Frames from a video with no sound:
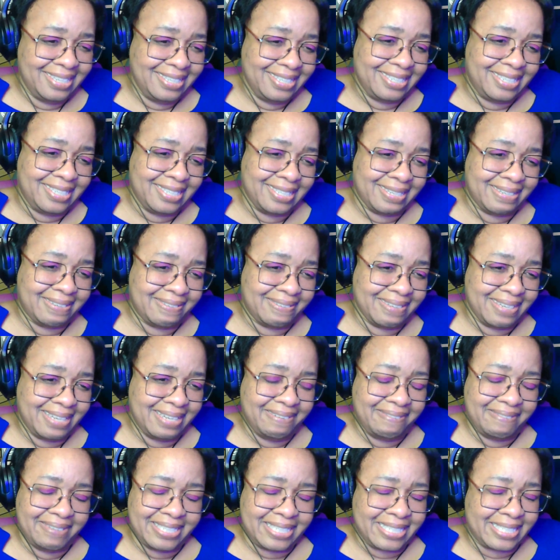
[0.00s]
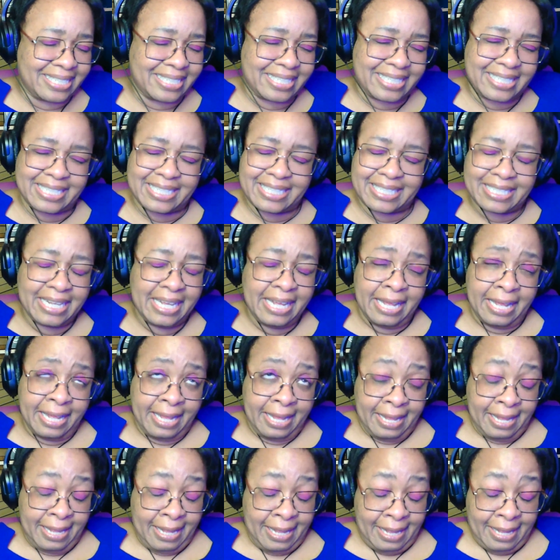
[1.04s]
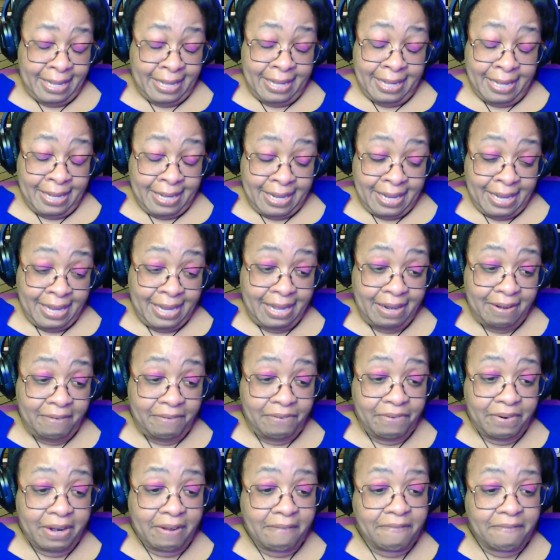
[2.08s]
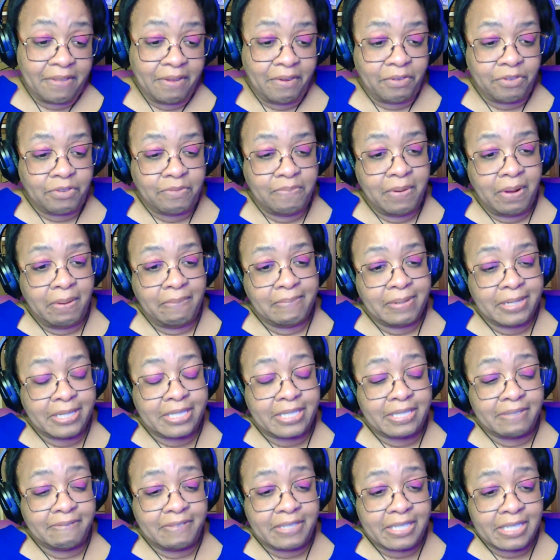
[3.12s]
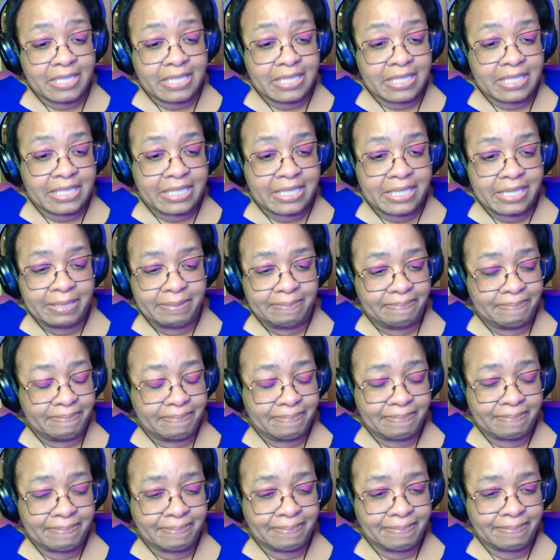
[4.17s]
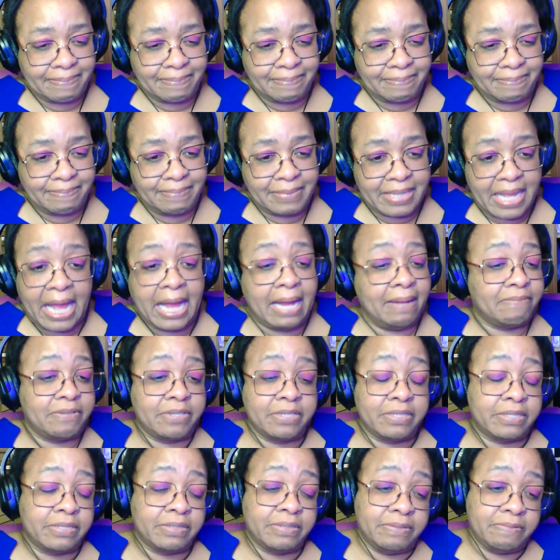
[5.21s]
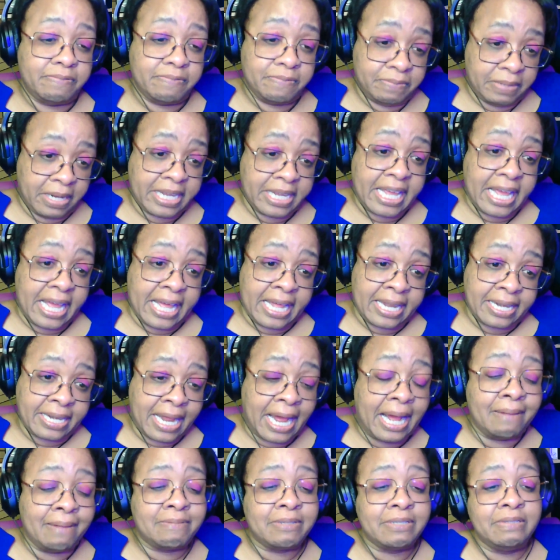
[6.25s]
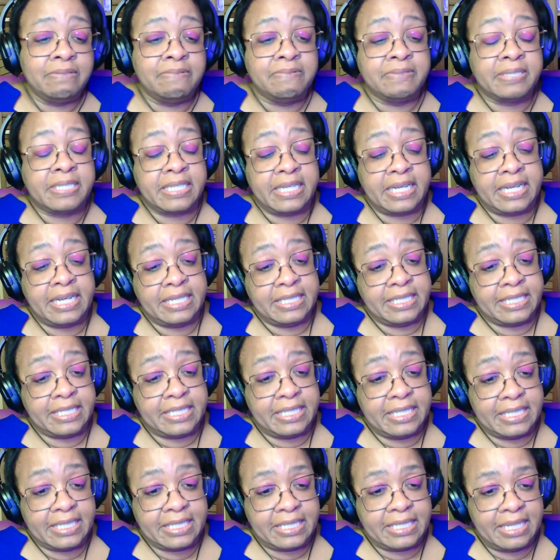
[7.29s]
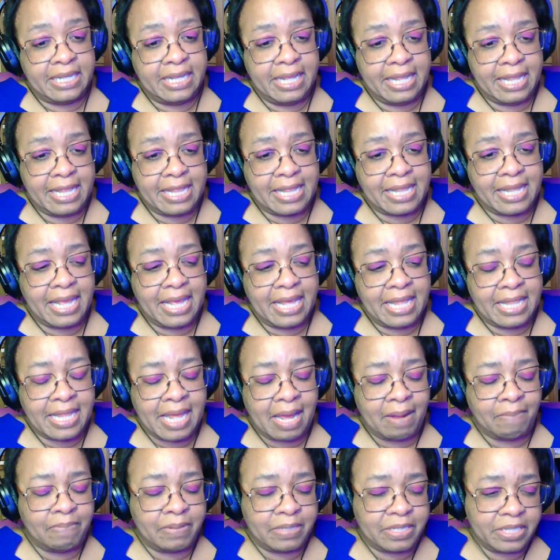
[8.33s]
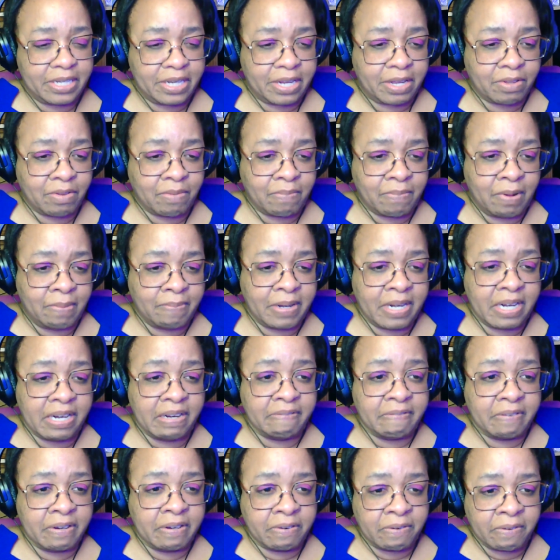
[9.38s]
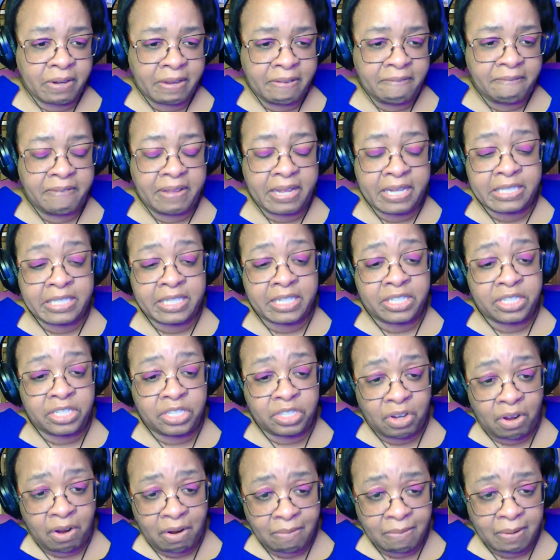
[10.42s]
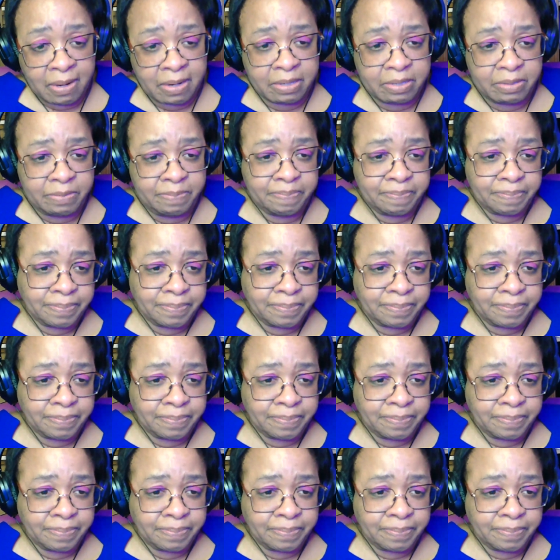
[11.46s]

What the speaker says: So it was just kind of one of those moments of just absolute ridiculousness in that particular moment of grief and sorrow.